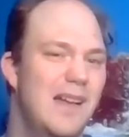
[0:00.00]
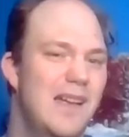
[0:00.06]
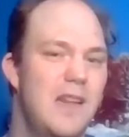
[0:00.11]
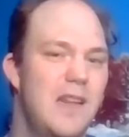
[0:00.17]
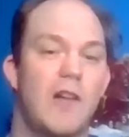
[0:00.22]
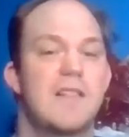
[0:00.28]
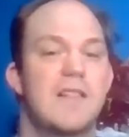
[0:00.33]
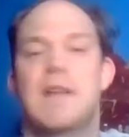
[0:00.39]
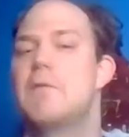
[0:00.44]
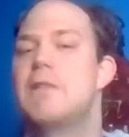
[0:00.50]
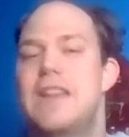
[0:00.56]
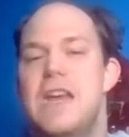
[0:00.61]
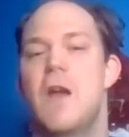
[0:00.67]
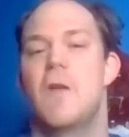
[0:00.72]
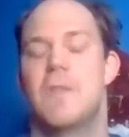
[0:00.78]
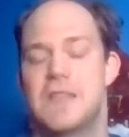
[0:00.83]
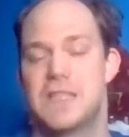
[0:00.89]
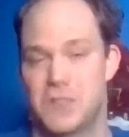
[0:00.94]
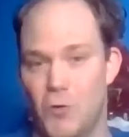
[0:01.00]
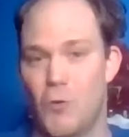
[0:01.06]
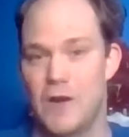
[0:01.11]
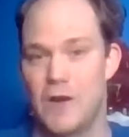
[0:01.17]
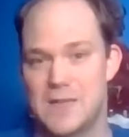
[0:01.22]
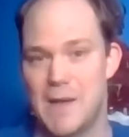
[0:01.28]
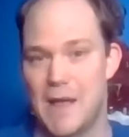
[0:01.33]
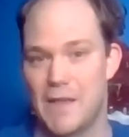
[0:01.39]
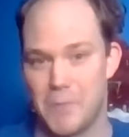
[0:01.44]
you know, because they would hear the
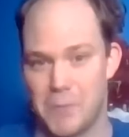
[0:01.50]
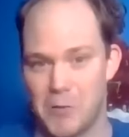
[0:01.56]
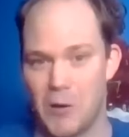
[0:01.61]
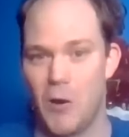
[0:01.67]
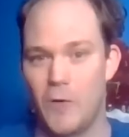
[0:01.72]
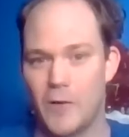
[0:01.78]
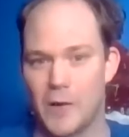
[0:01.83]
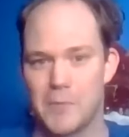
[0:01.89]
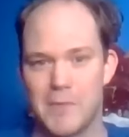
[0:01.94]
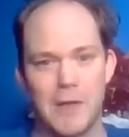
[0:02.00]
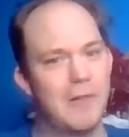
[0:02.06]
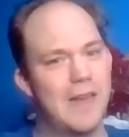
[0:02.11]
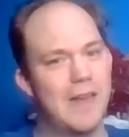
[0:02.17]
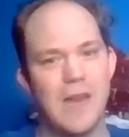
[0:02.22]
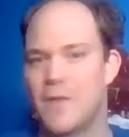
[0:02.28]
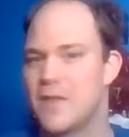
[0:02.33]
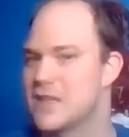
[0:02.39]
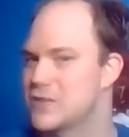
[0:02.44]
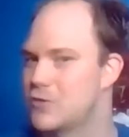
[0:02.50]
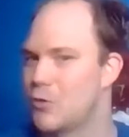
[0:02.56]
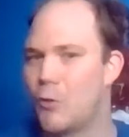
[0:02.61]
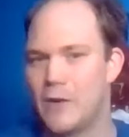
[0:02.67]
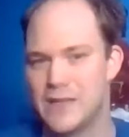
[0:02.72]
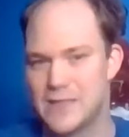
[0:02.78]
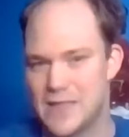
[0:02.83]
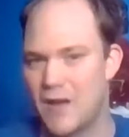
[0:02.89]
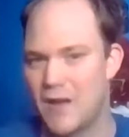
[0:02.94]
stories about the program. They would hear the
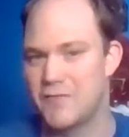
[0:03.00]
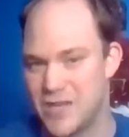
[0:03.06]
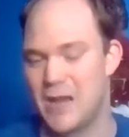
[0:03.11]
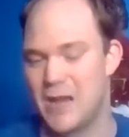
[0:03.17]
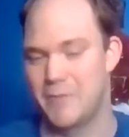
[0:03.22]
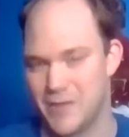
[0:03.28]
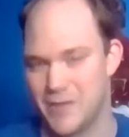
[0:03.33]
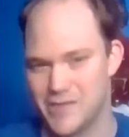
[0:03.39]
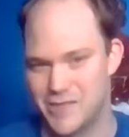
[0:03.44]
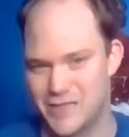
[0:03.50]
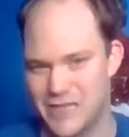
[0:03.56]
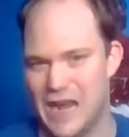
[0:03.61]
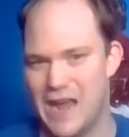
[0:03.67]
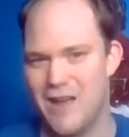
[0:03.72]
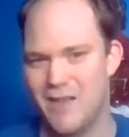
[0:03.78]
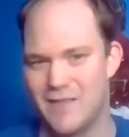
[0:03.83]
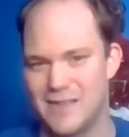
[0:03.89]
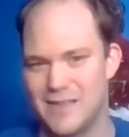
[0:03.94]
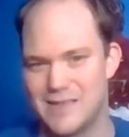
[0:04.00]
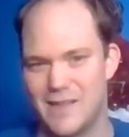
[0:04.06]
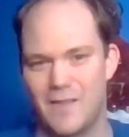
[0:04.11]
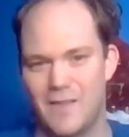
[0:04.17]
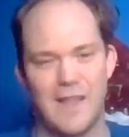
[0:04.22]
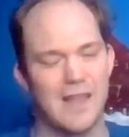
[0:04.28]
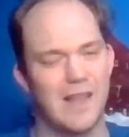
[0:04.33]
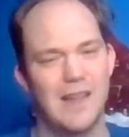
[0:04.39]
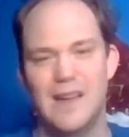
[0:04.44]
stories of Champions Challenge. And
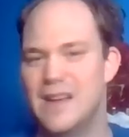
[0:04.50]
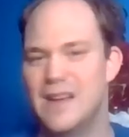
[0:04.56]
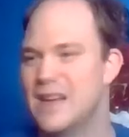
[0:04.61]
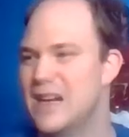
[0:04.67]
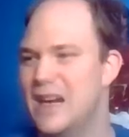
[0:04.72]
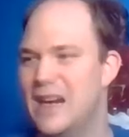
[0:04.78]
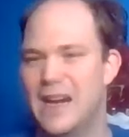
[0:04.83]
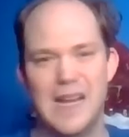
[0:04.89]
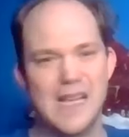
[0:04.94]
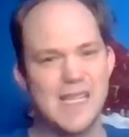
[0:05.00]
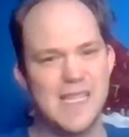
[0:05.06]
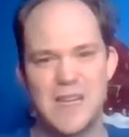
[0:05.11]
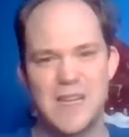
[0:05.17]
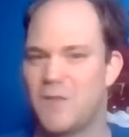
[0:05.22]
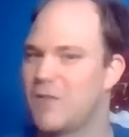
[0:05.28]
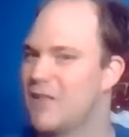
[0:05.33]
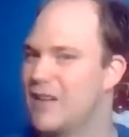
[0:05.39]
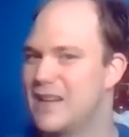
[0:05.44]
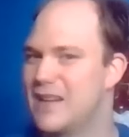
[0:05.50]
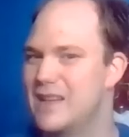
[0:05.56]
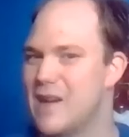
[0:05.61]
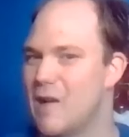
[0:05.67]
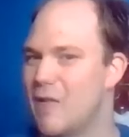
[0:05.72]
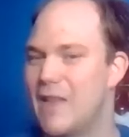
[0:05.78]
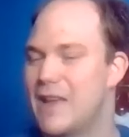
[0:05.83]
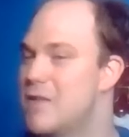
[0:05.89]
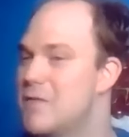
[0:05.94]
they're like, is he, you
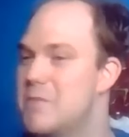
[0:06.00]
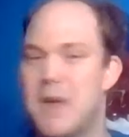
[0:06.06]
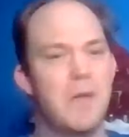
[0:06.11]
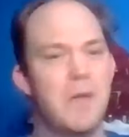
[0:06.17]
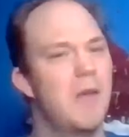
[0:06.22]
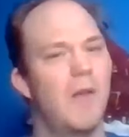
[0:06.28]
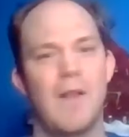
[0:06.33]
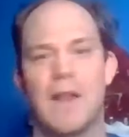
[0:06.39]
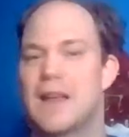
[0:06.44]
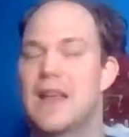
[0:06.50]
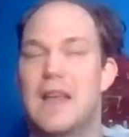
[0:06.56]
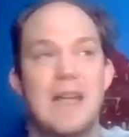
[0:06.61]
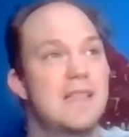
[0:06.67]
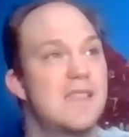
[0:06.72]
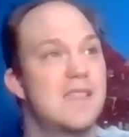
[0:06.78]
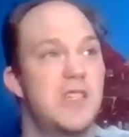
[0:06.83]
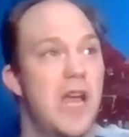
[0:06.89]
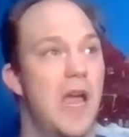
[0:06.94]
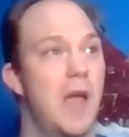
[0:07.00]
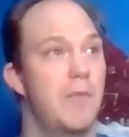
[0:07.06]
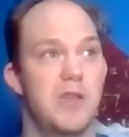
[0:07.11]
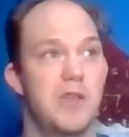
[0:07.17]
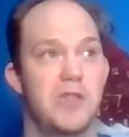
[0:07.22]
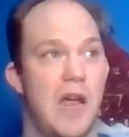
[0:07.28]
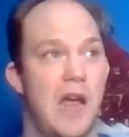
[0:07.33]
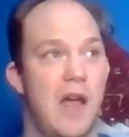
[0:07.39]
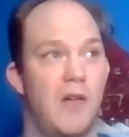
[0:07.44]
know, like it would make you feel like, is the
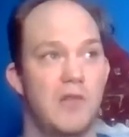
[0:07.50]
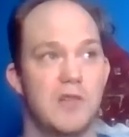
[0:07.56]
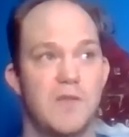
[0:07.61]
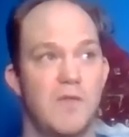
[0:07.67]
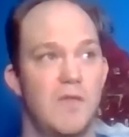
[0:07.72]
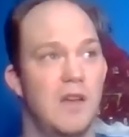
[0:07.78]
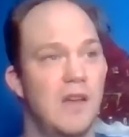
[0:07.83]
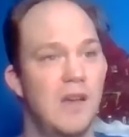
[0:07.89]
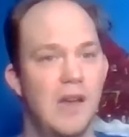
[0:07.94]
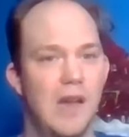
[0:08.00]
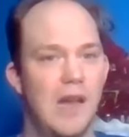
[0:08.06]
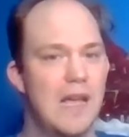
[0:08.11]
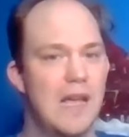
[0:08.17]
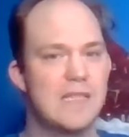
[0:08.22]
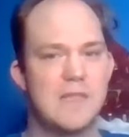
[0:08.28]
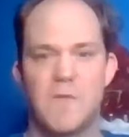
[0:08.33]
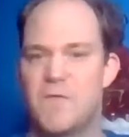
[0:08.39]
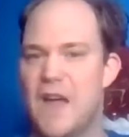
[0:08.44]
Champions Challenge, is the